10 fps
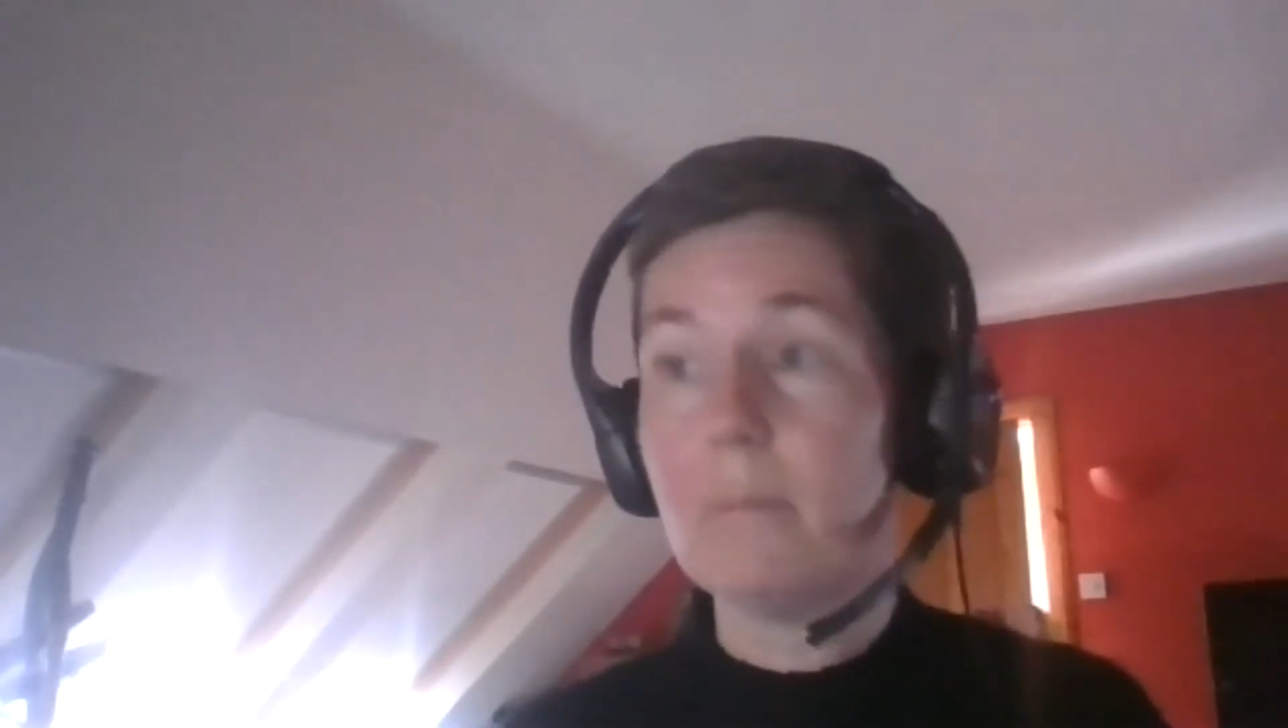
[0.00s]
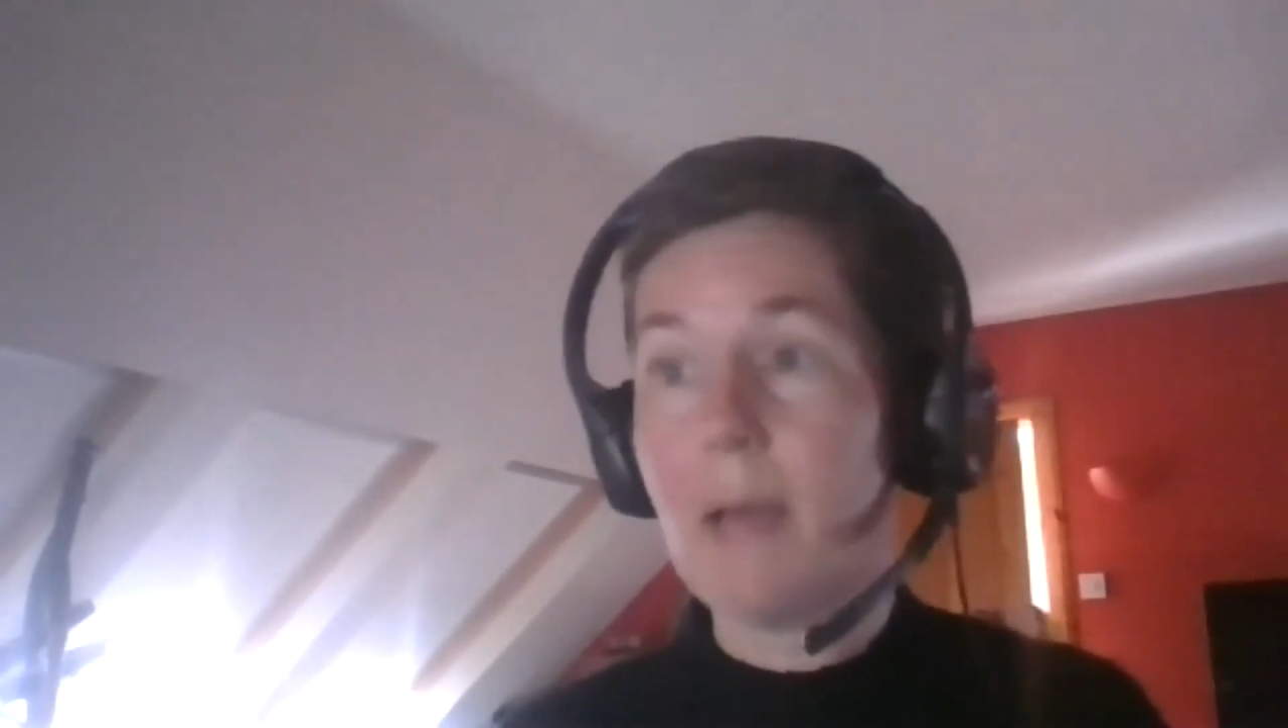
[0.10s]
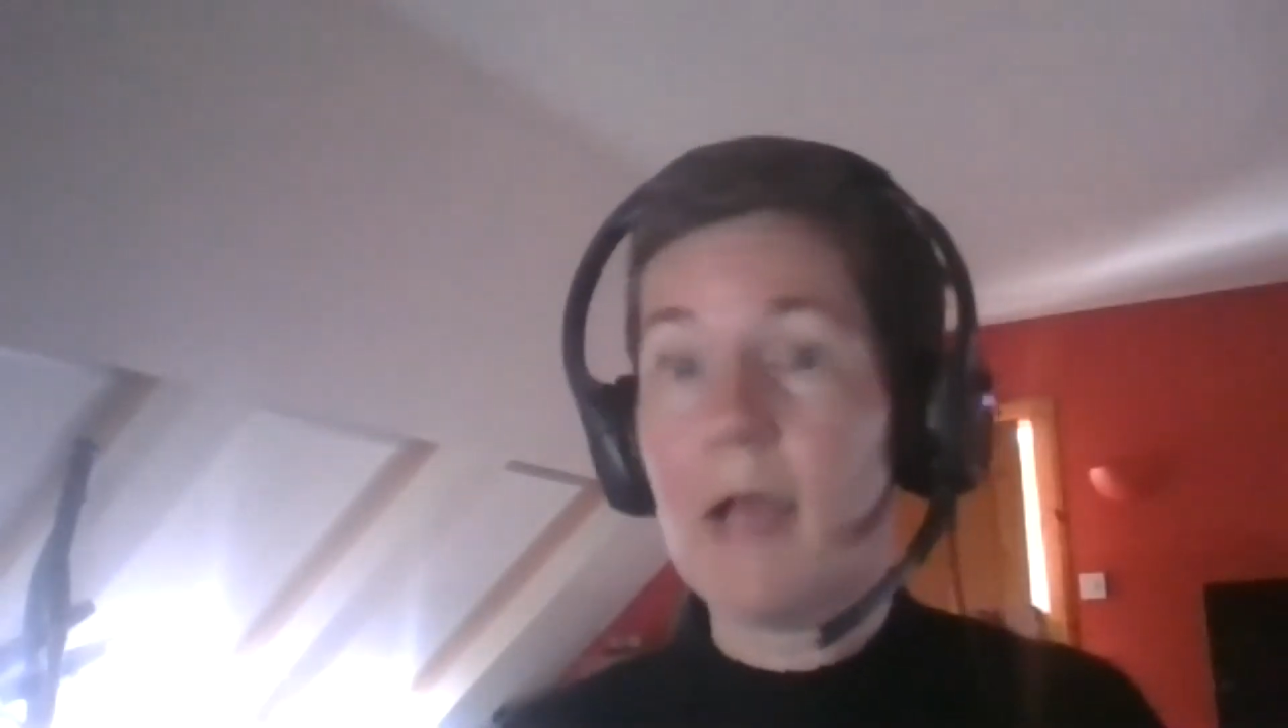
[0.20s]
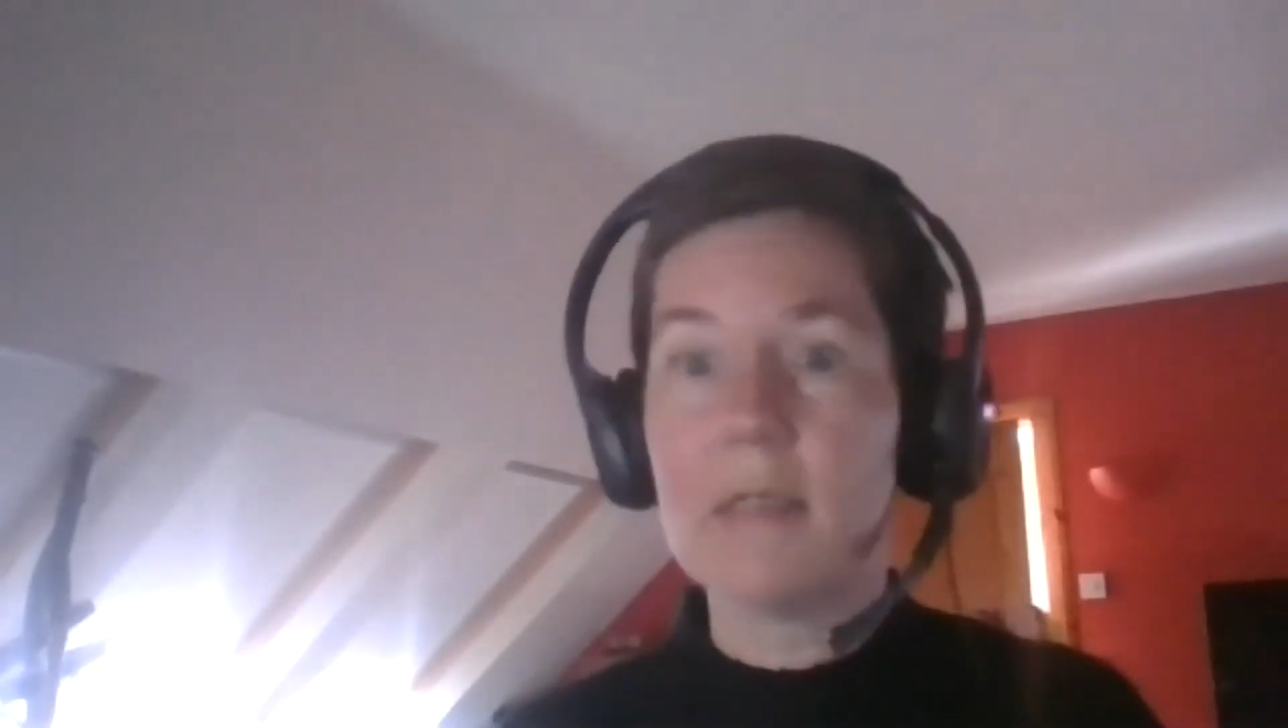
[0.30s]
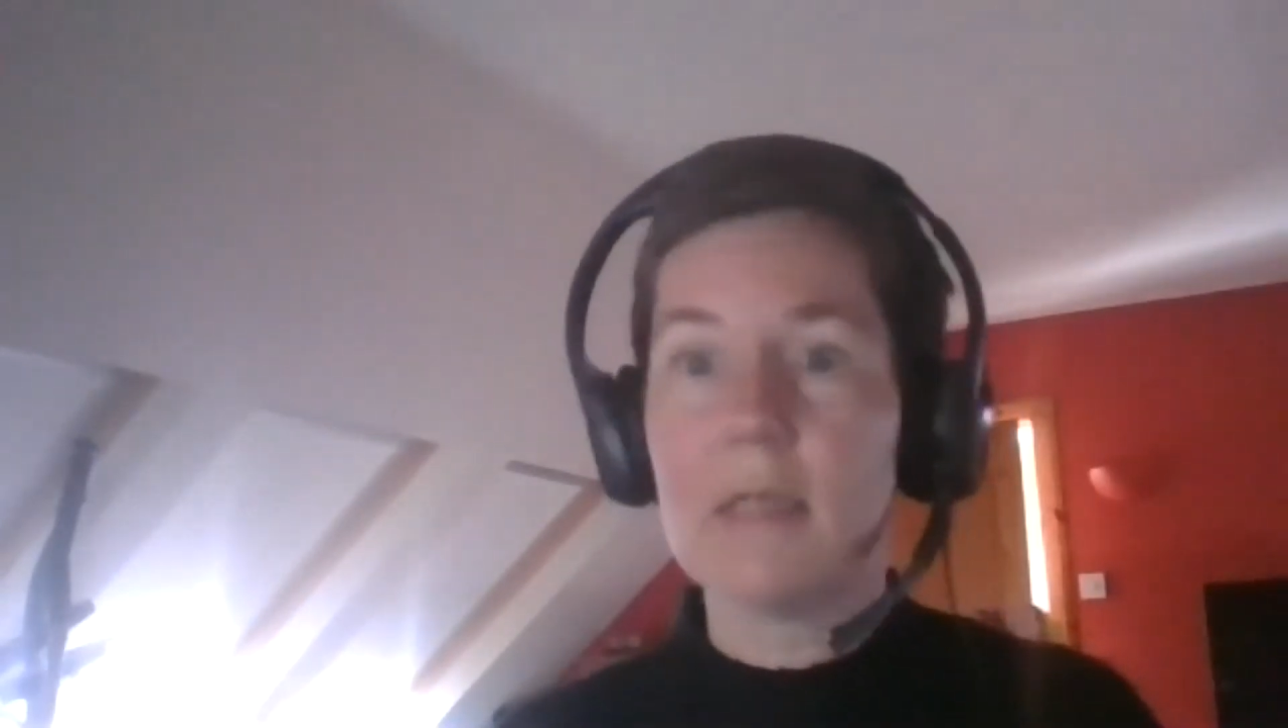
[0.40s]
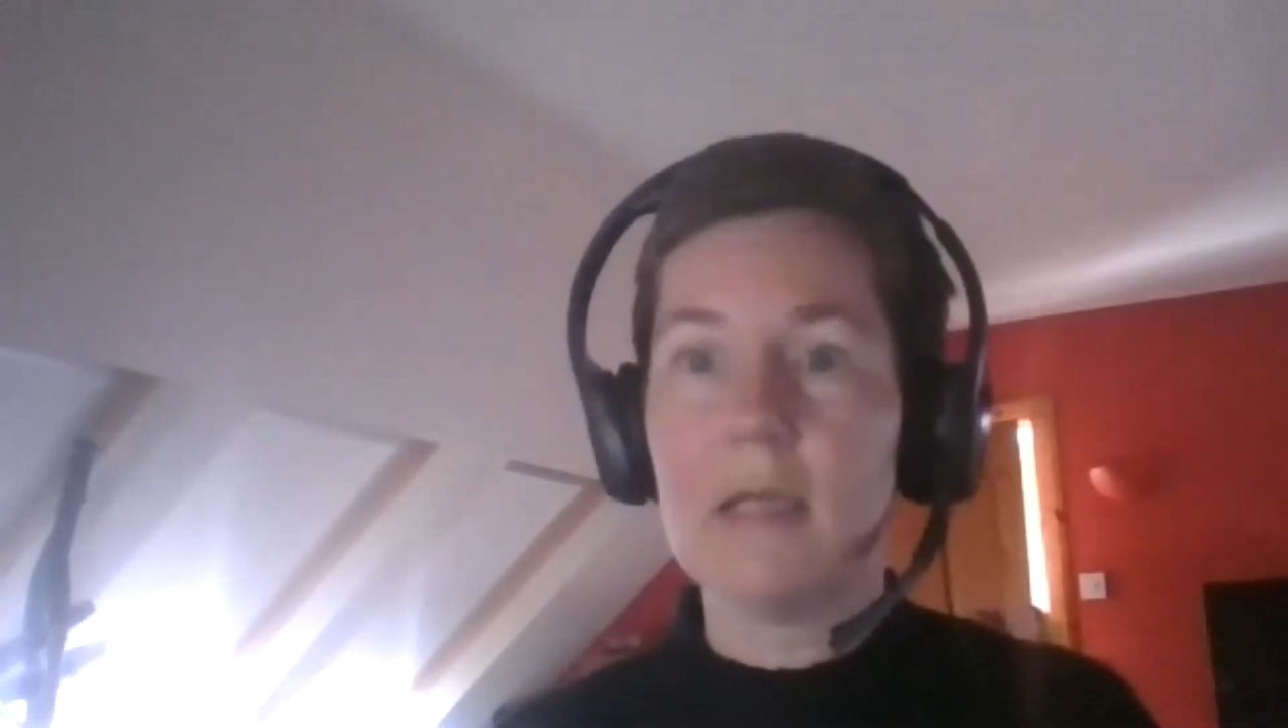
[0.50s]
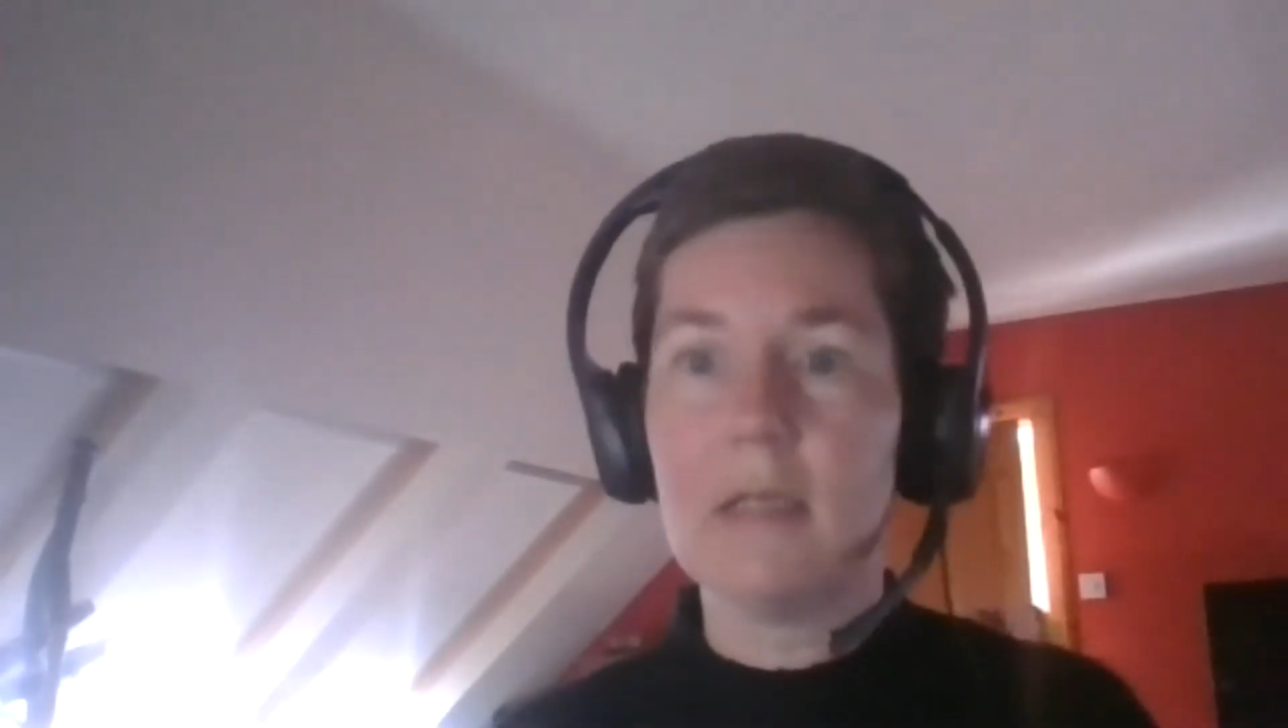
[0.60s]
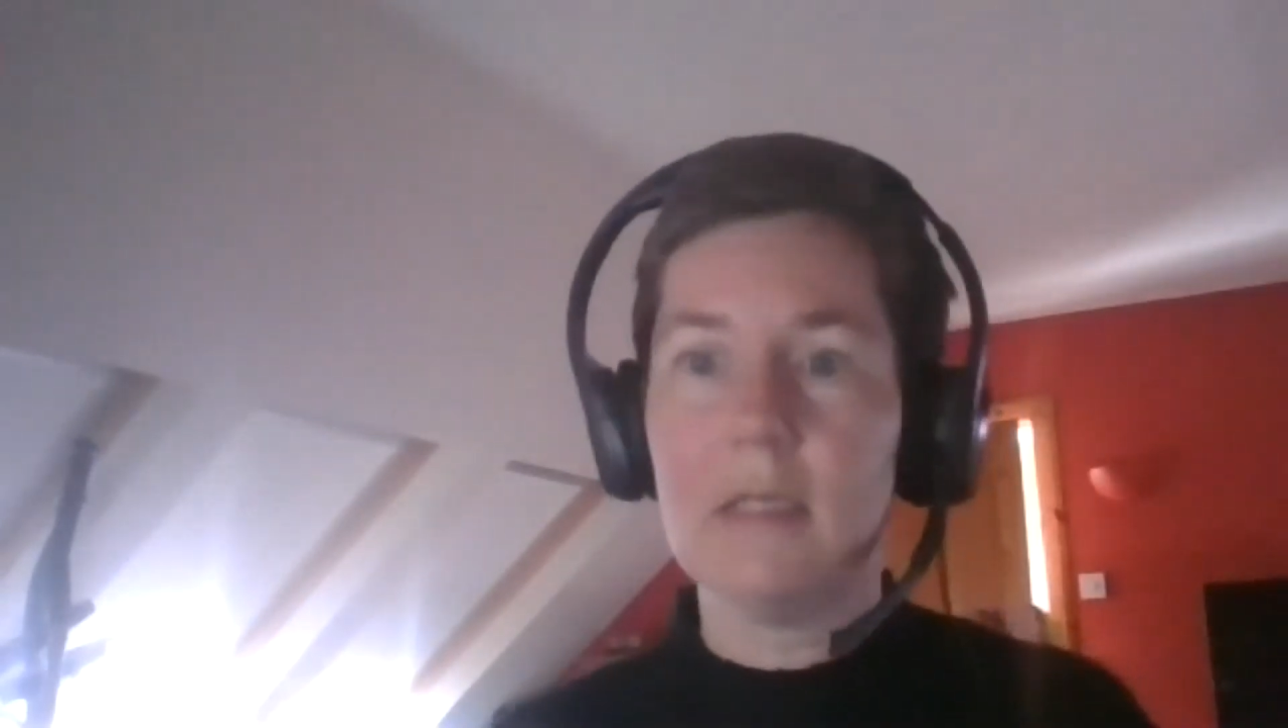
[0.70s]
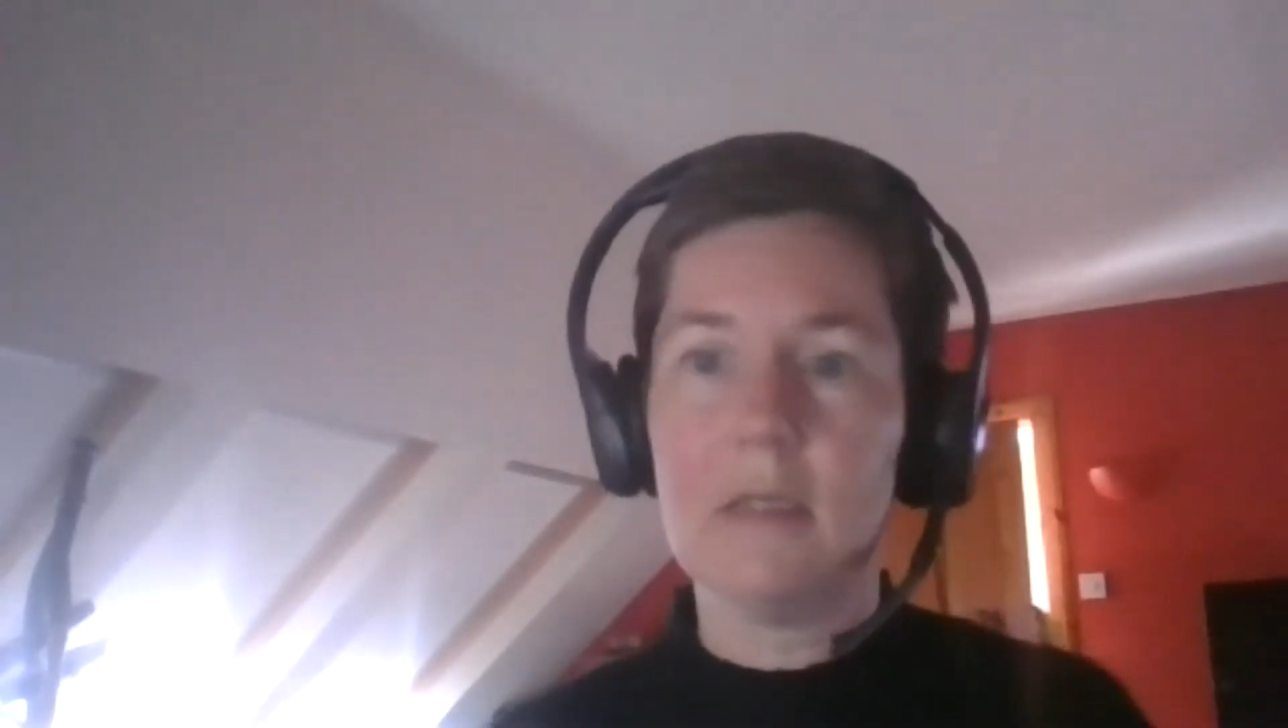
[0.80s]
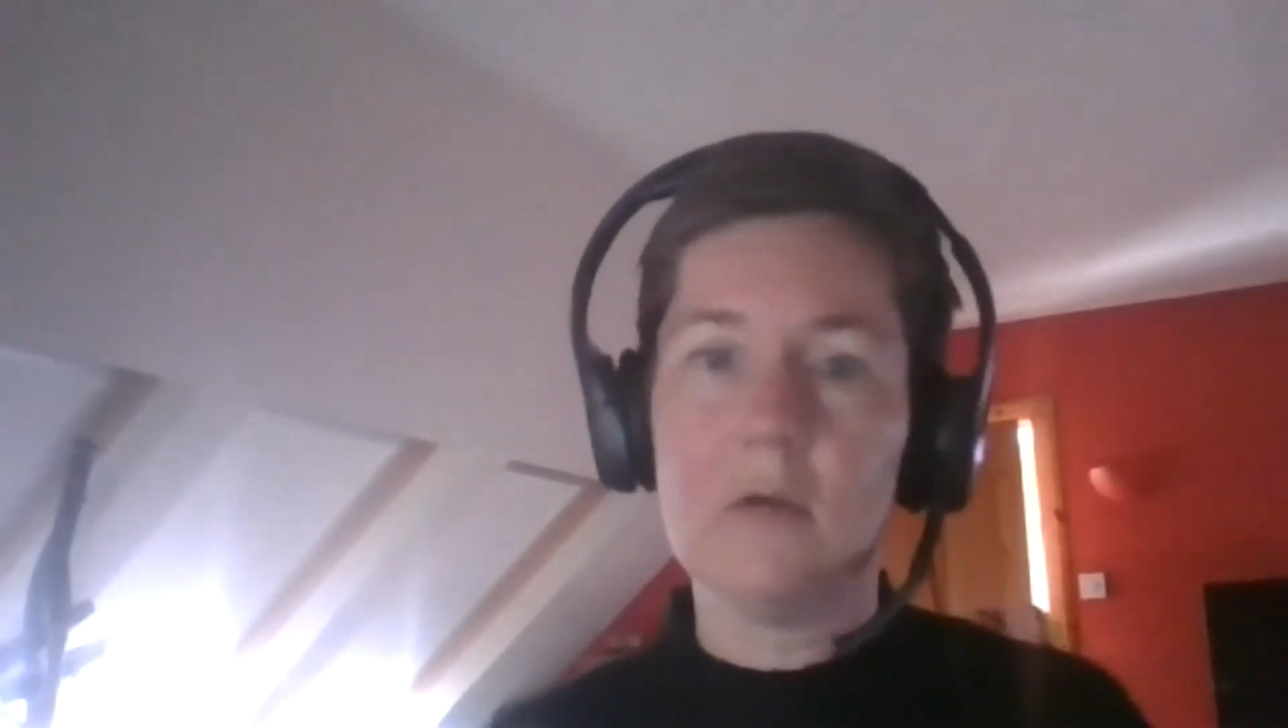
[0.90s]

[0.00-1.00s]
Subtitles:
bad idea